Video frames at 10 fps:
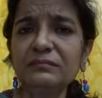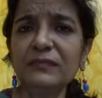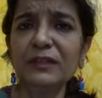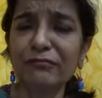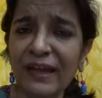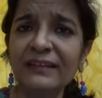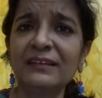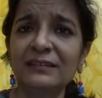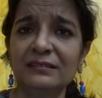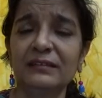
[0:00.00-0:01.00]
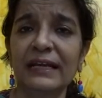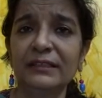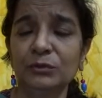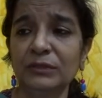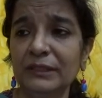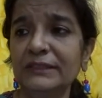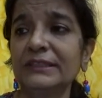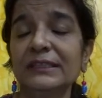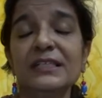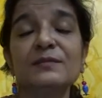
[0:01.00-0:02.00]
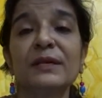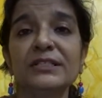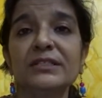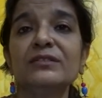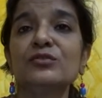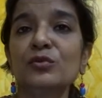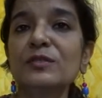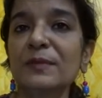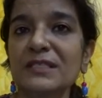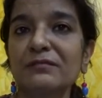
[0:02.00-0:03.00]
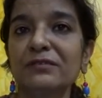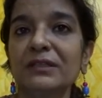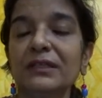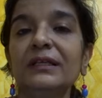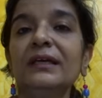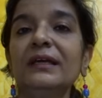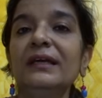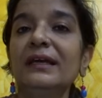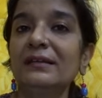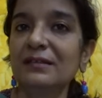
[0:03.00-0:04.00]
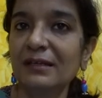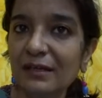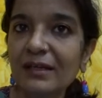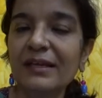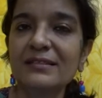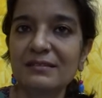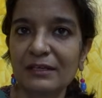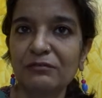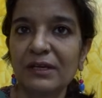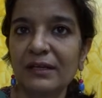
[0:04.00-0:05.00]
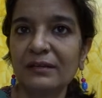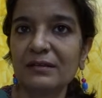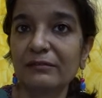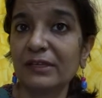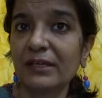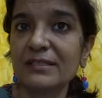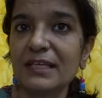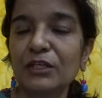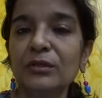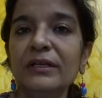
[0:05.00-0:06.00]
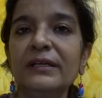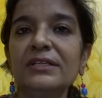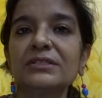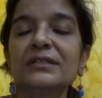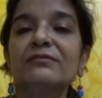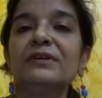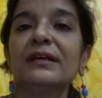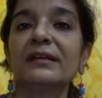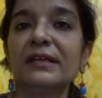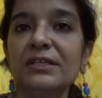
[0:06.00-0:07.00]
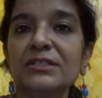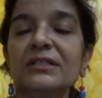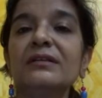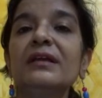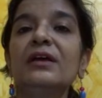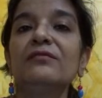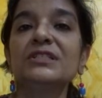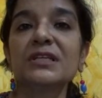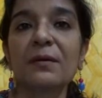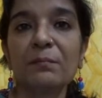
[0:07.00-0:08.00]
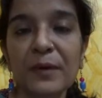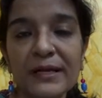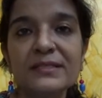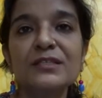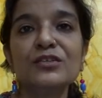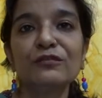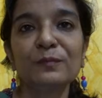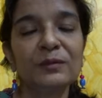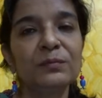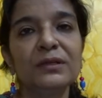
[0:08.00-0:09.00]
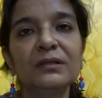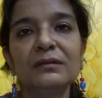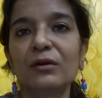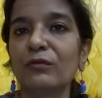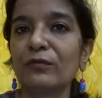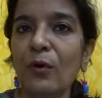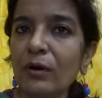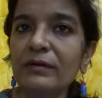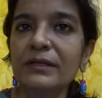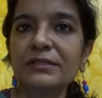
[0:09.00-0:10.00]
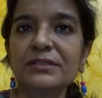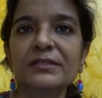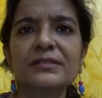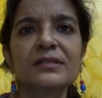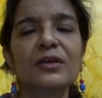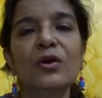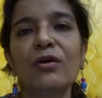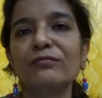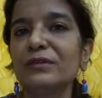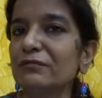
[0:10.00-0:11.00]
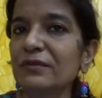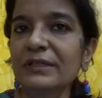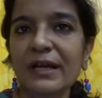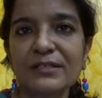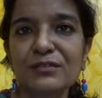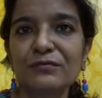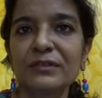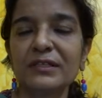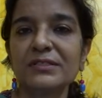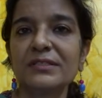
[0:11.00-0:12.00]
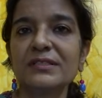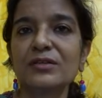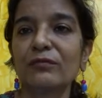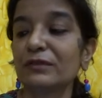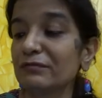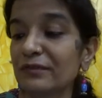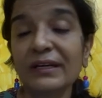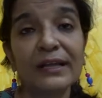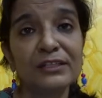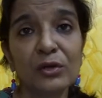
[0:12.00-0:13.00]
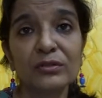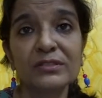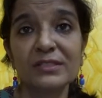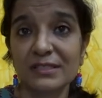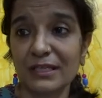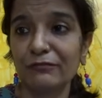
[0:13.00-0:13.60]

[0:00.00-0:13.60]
The fact that right to religion is mentioned so specifically, it indicates that we are a secular nation. We are a nation which comprises of people of all religions, of different kinds of religions, of different ideologies and